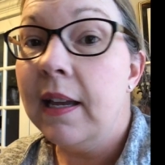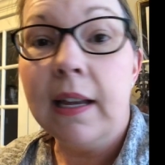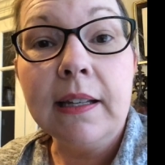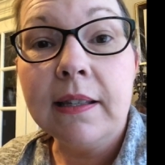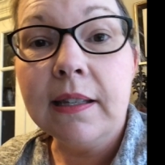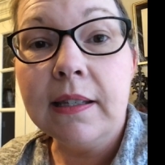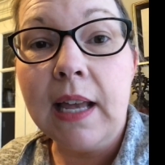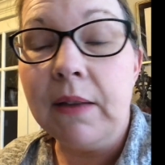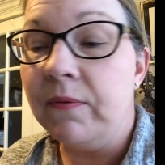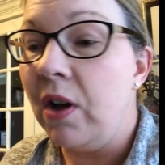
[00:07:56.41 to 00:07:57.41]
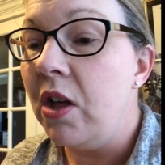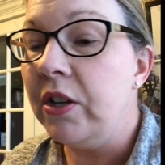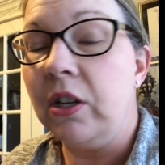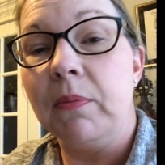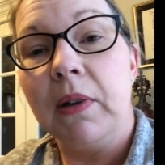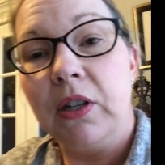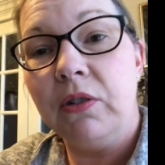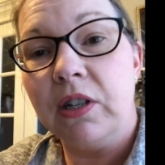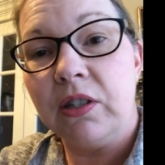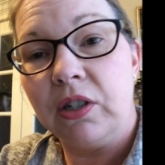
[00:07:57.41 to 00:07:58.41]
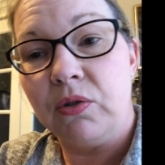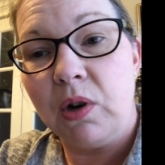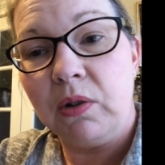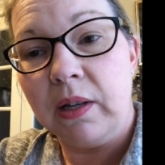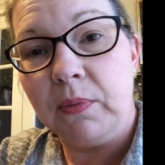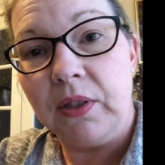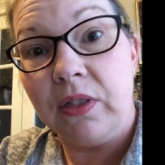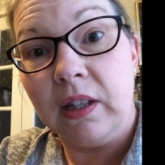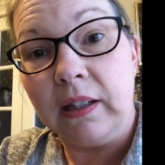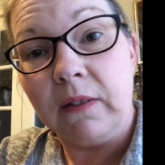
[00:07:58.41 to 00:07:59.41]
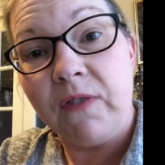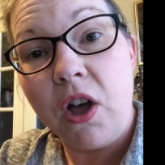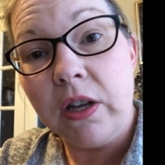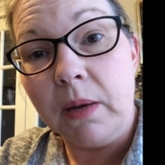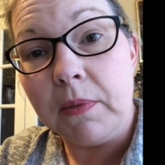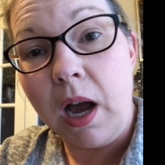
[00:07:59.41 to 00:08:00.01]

it's the same volume, you just control it with the little volume